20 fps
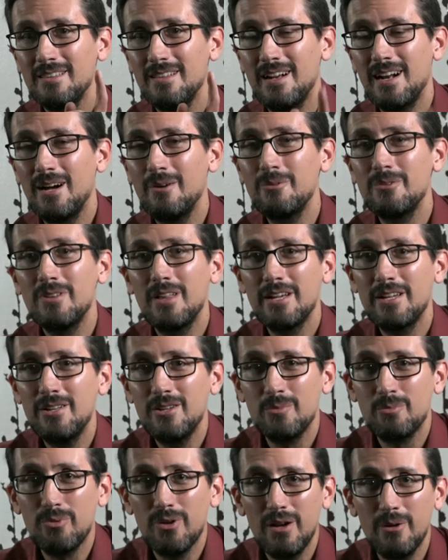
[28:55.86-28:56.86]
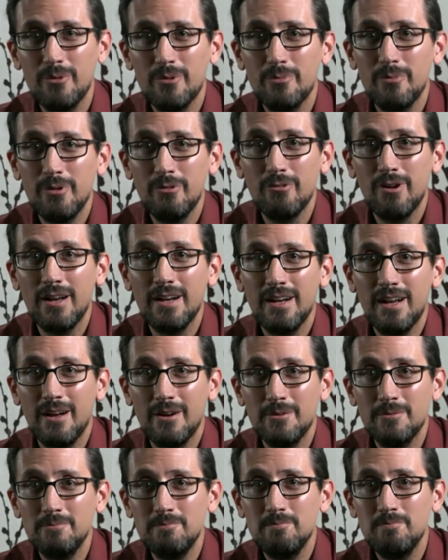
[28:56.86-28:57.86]
then I would like you to pray with me right
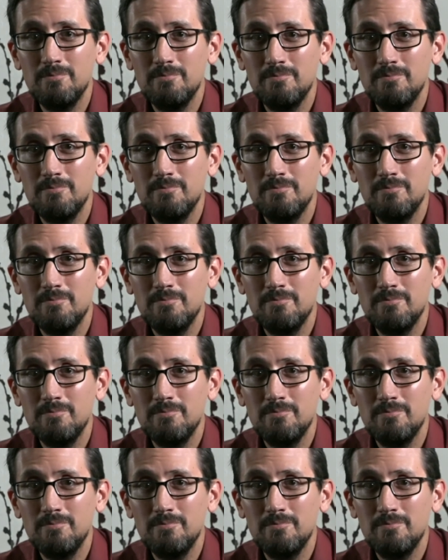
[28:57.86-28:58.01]
now.